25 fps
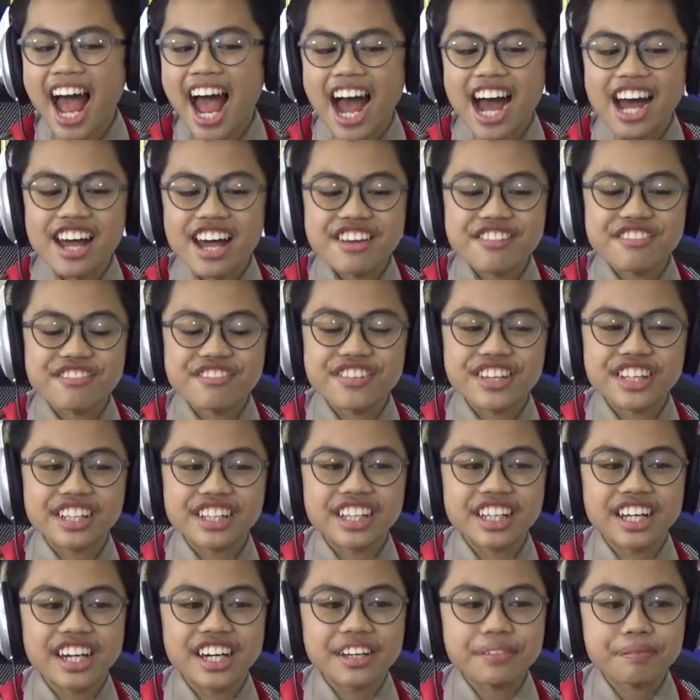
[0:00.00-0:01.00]
I
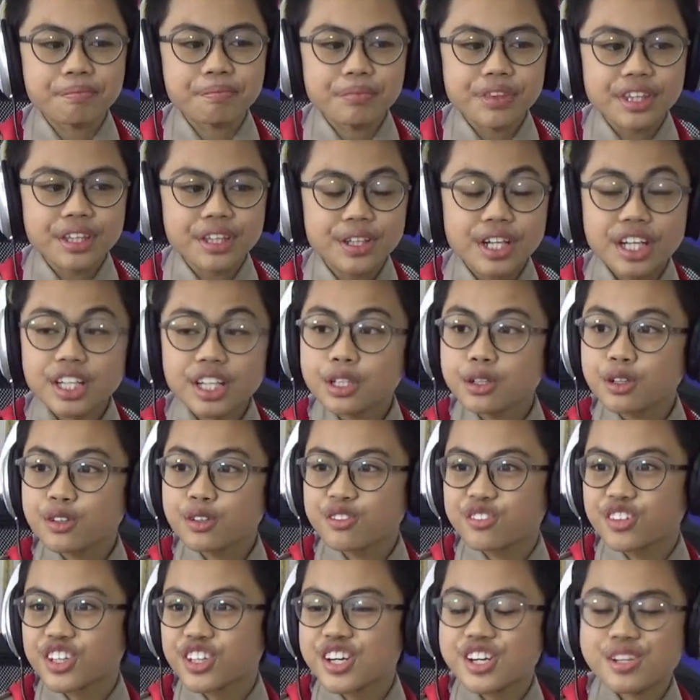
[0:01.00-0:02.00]
feel like you need to
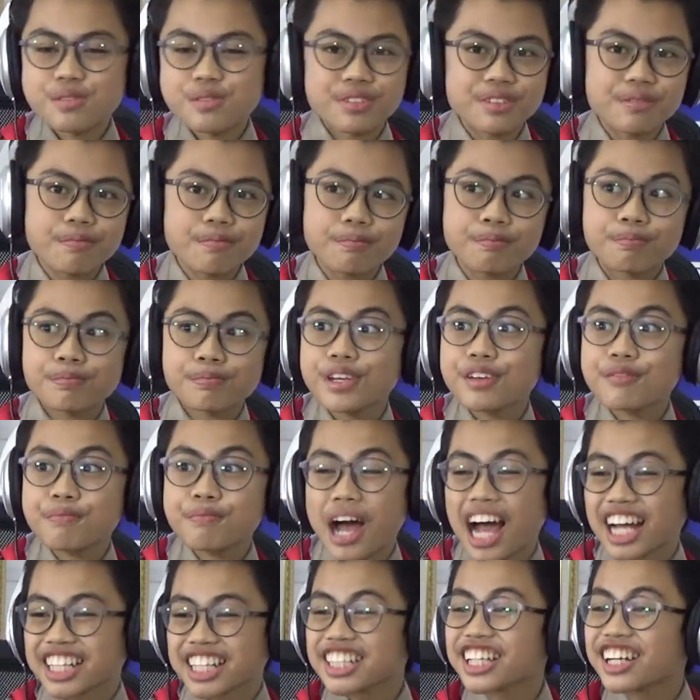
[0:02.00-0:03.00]
first be
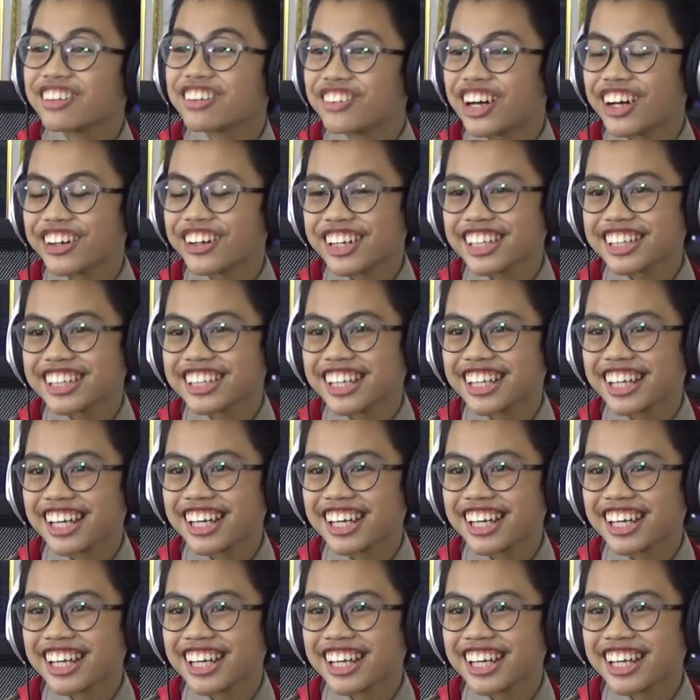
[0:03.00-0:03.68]
passionate about it,